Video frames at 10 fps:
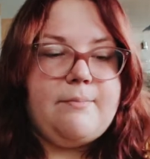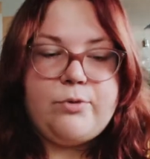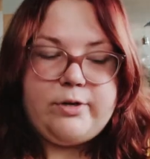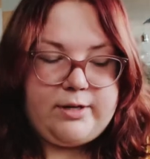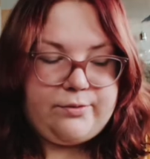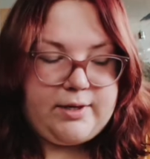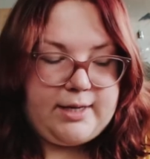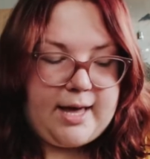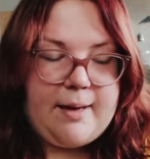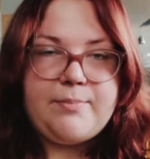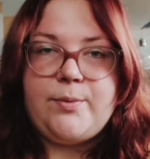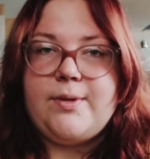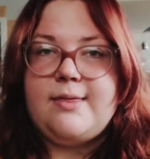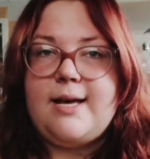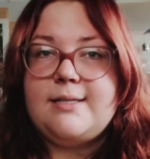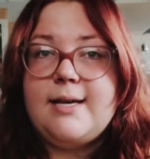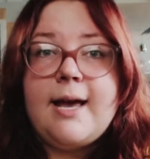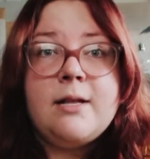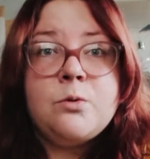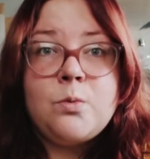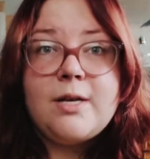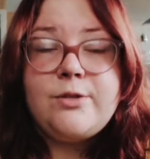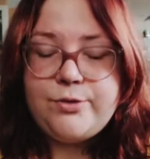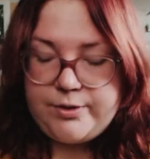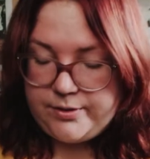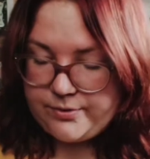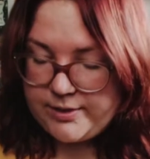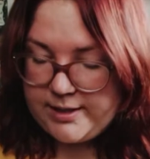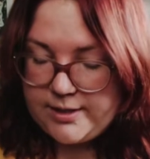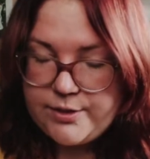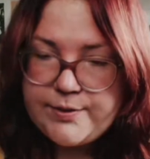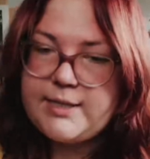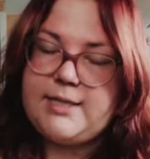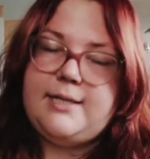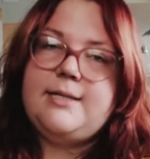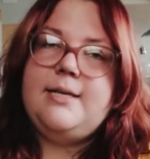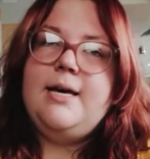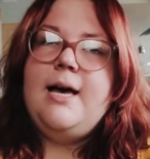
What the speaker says: I'm really, really happy with that. Can't wait to really use it.